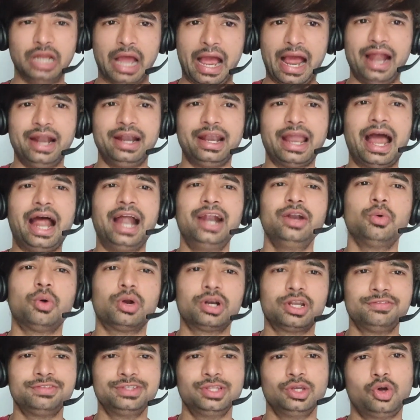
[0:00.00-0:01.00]
and add
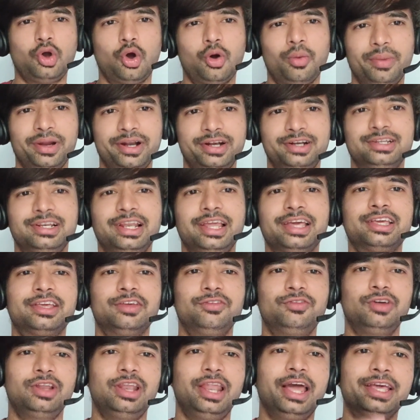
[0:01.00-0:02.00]
whatever the comment, like
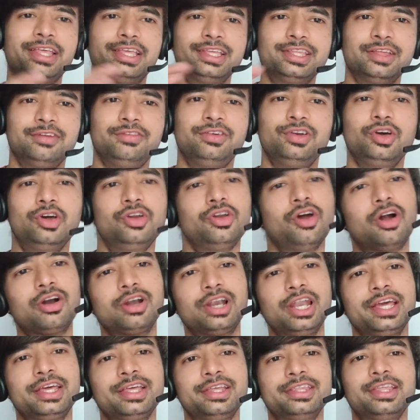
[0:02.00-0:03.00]
if you're liking the video, not
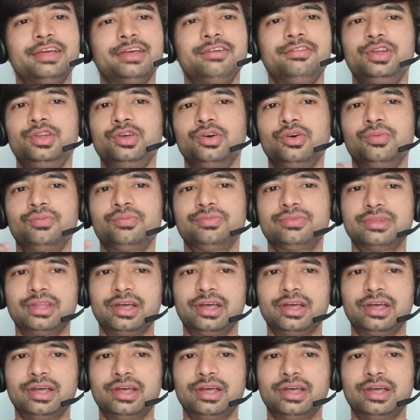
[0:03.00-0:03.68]
liking the video,